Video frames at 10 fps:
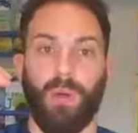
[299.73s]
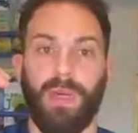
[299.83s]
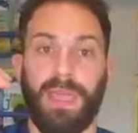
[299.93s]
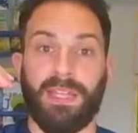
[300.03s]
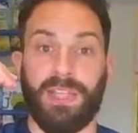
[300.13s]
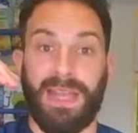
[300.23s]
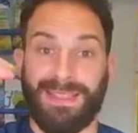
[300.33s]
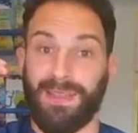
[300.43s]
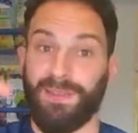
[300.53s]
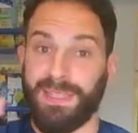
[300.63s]
each
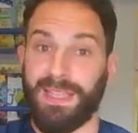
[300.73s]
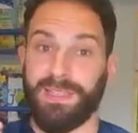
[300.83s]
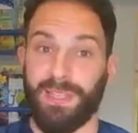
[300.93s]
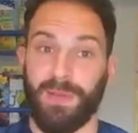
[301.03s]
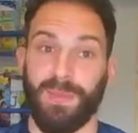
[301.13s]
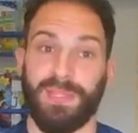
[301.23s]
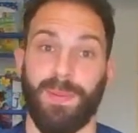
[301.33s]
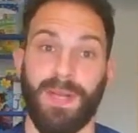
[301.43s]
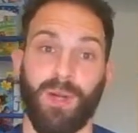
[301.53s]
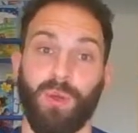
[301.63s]
activity is going to be
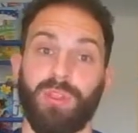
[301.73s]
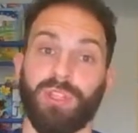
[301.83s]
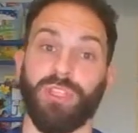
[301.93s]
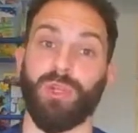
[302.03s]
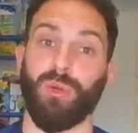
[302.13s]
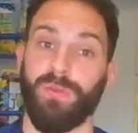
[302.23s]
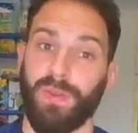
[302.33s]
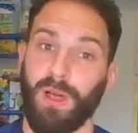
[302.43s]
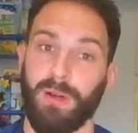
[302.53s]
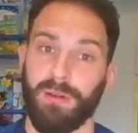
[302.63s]
dependent on the suit of
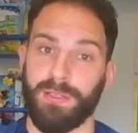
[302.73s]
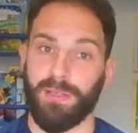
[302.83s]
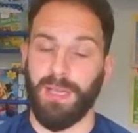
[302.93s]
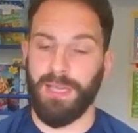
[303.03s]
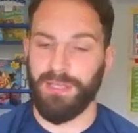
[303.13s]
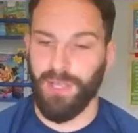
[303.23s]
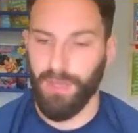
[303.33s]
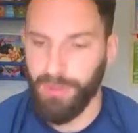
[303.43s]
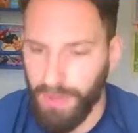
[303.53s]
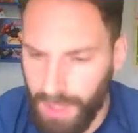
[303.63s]
cards. Okay, so